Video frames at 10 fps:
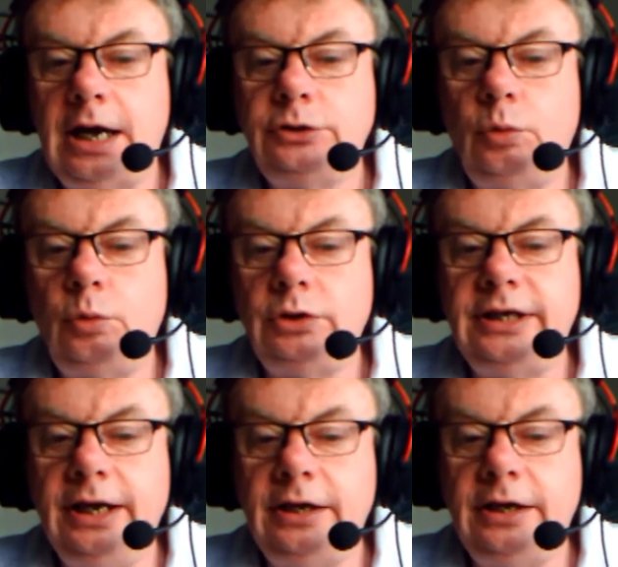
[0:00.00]
as we're
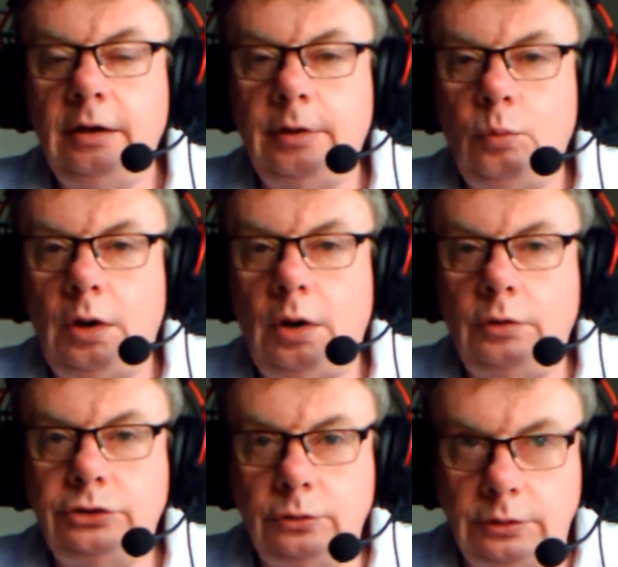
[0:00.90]
thinking about
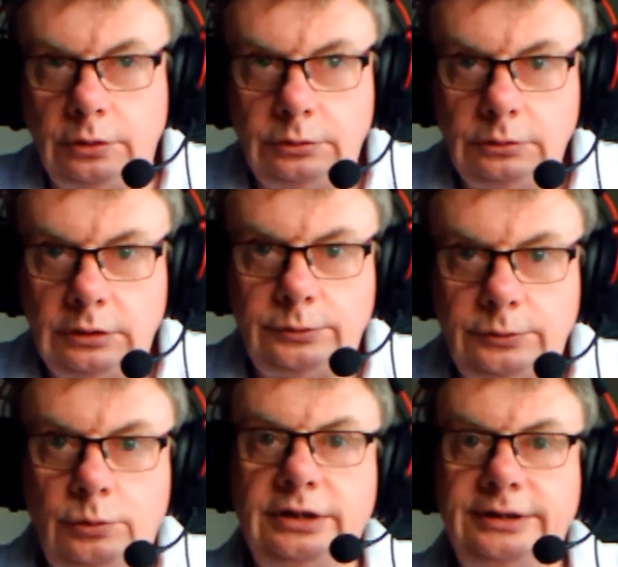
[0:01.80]
what we're doing,
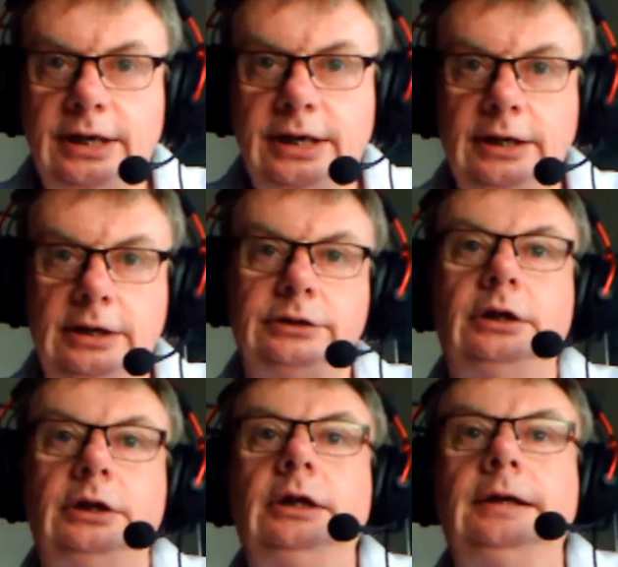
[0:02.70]
as we're designing
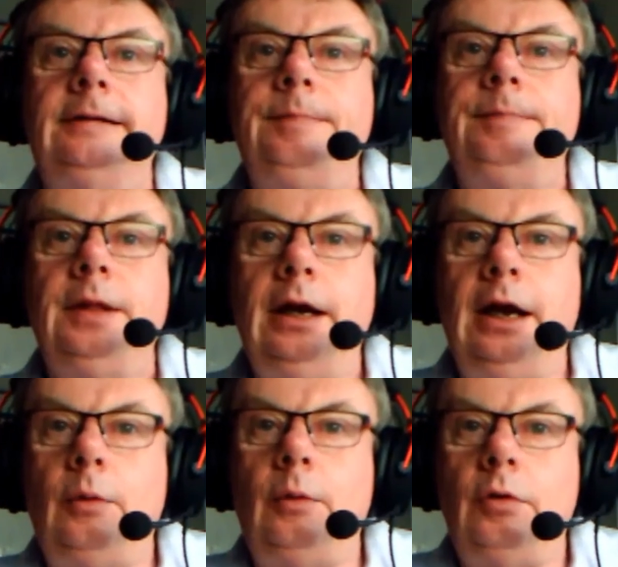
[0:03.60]
it,
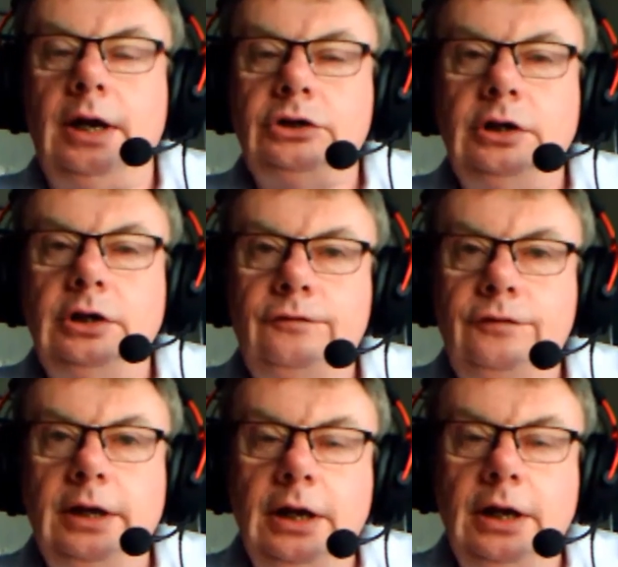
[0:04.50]
we're actually
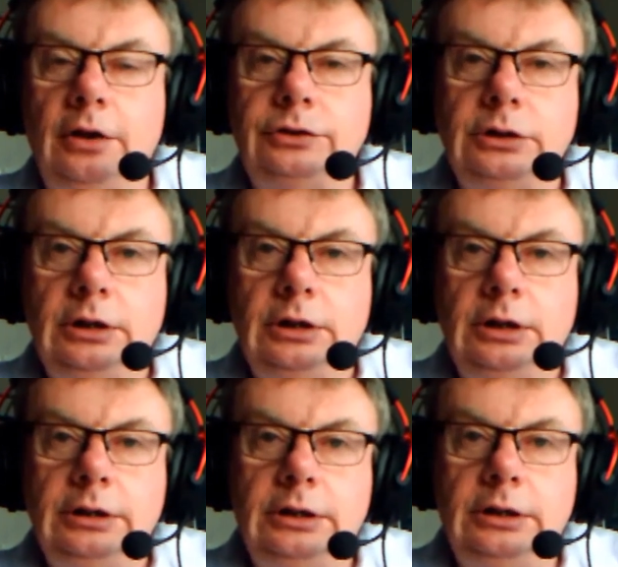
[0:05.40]
filling out
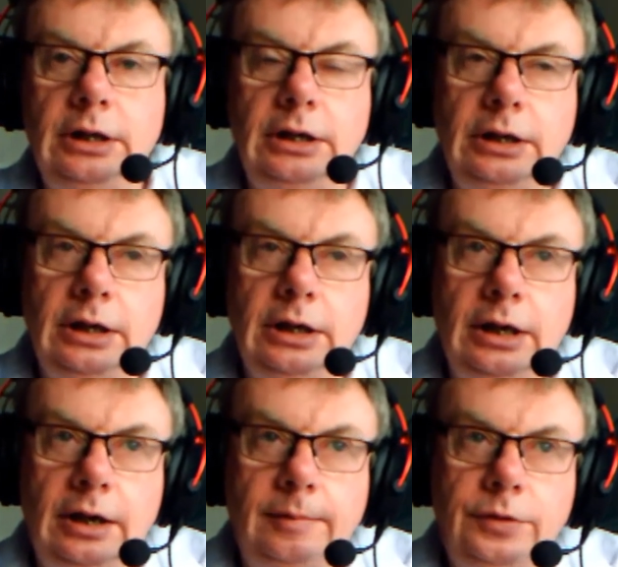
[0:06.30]
the
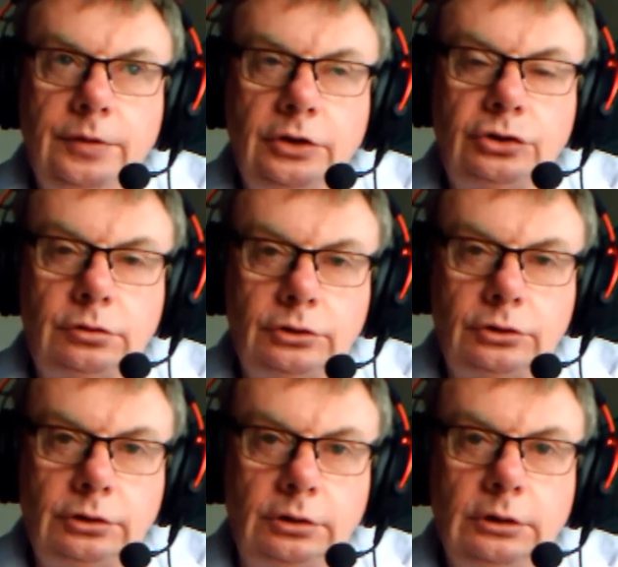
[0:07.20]

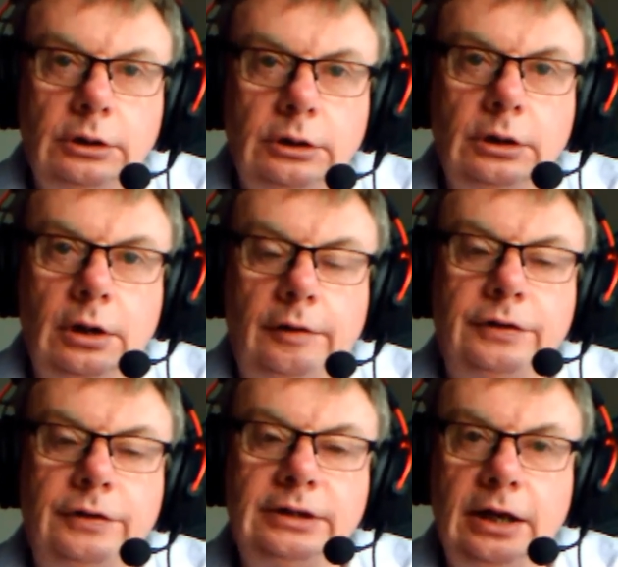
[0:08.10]
structure
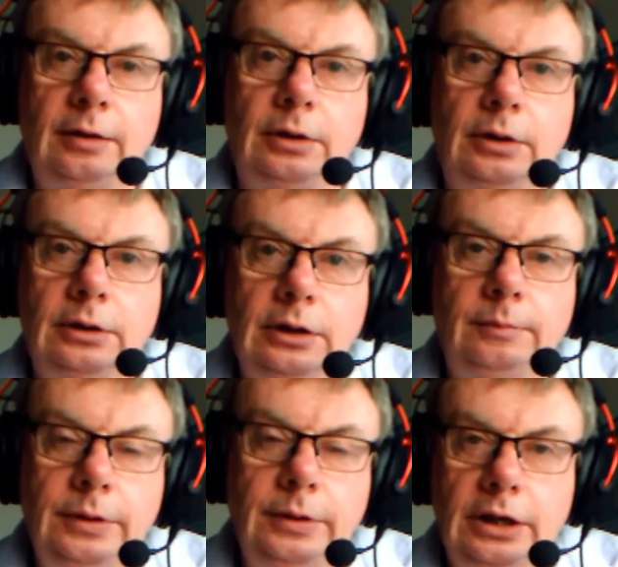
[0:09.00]
of the table
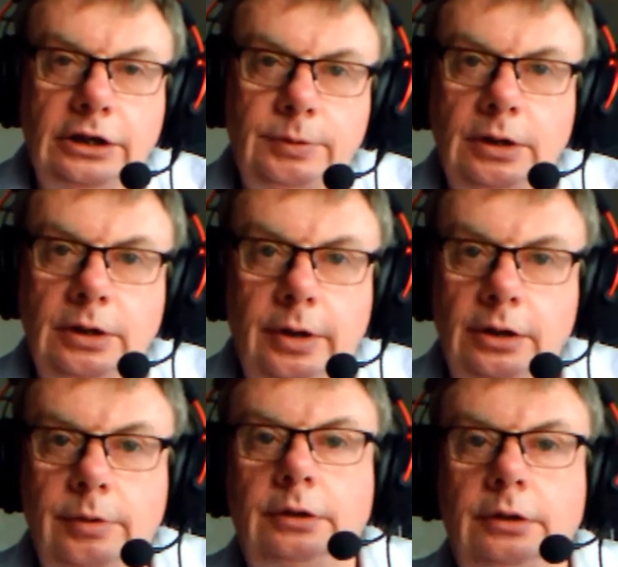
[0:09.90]
in PHP
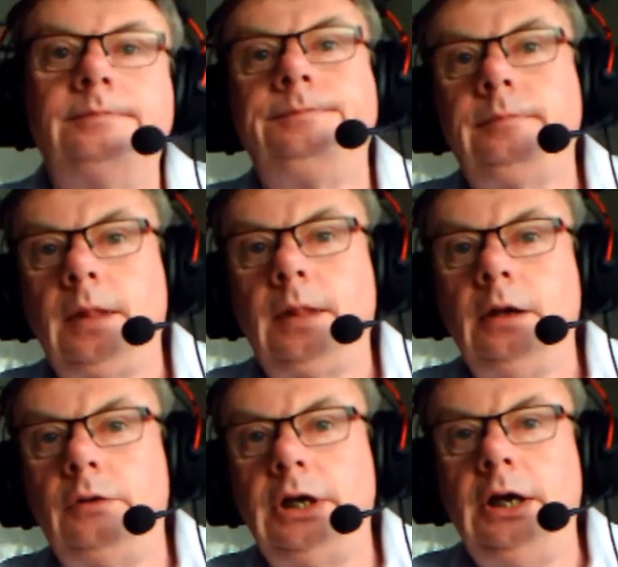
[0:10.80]
MyAdmin.
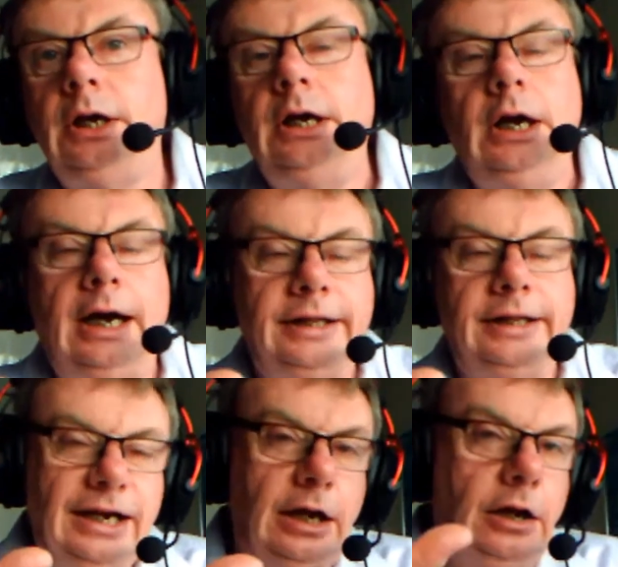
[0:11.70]
Okay,
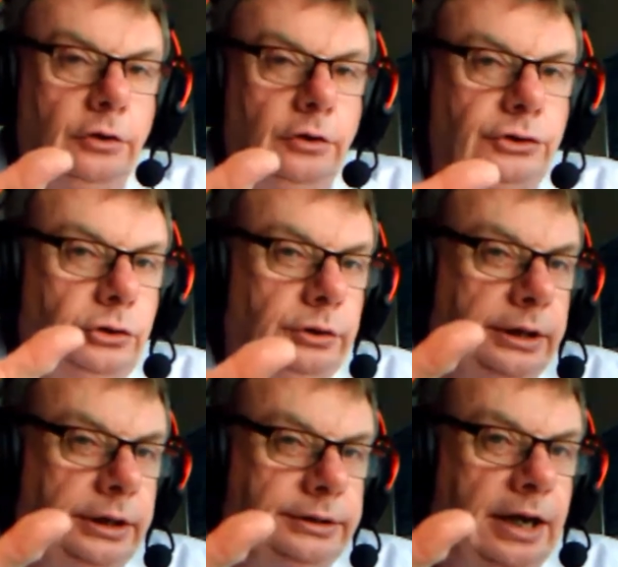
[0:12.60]
and that allows two
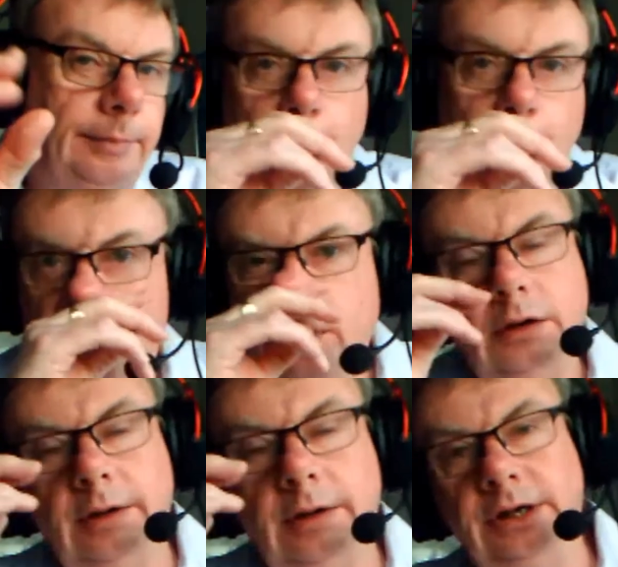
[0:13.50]
things to happen.
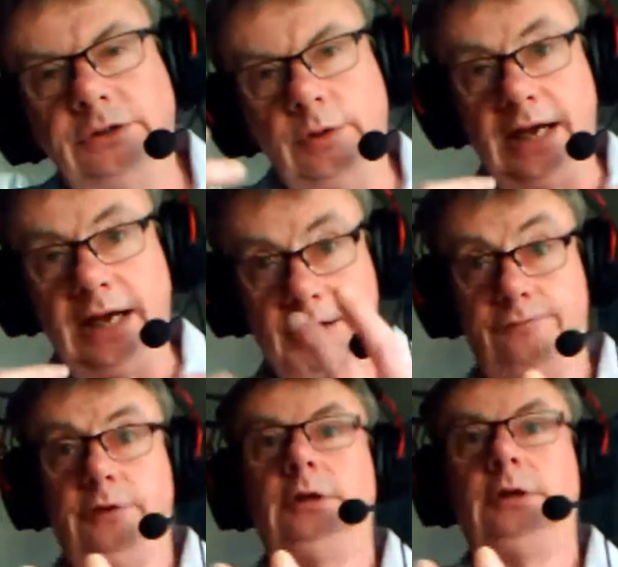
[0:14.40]
One, it means we
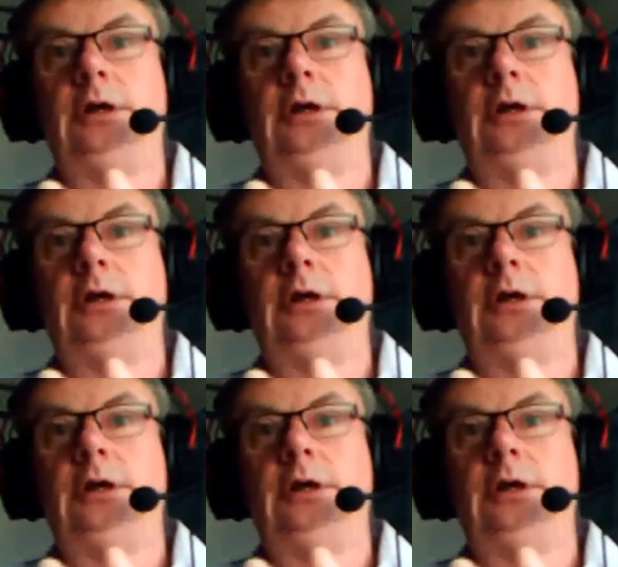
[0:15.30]
have